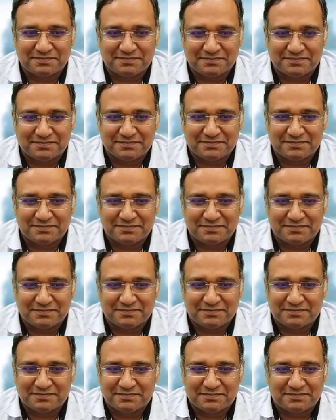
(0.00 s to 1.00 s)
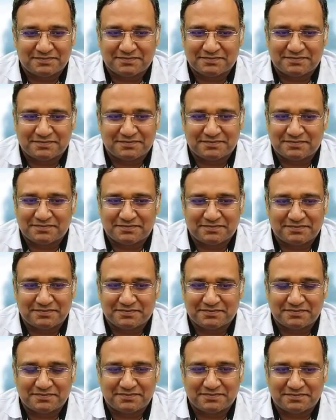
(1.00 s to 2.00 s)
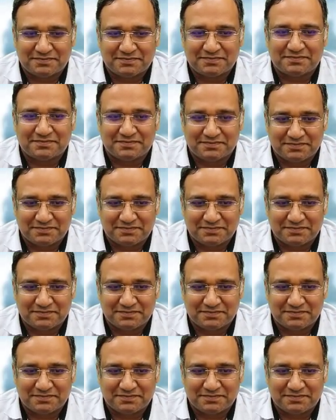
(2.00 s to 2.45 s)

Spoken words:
(silent)